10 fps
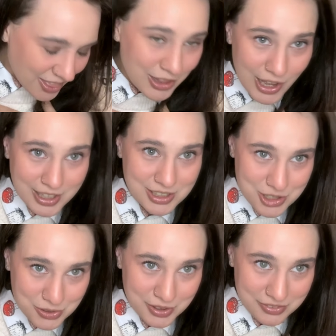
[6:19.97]
the long and the
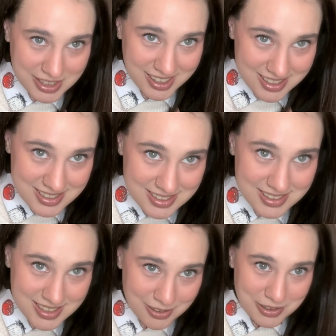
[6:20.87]
short of it is
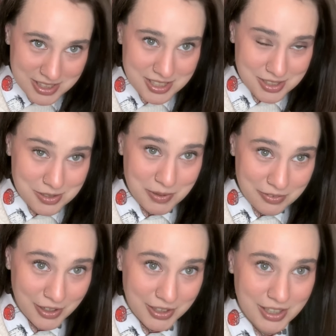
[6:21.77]
because I don't want this to be a
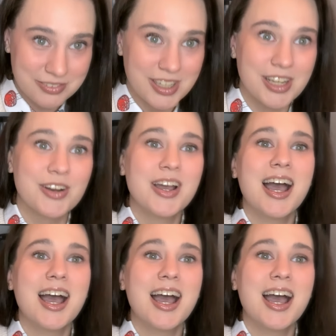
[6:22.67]
very long video.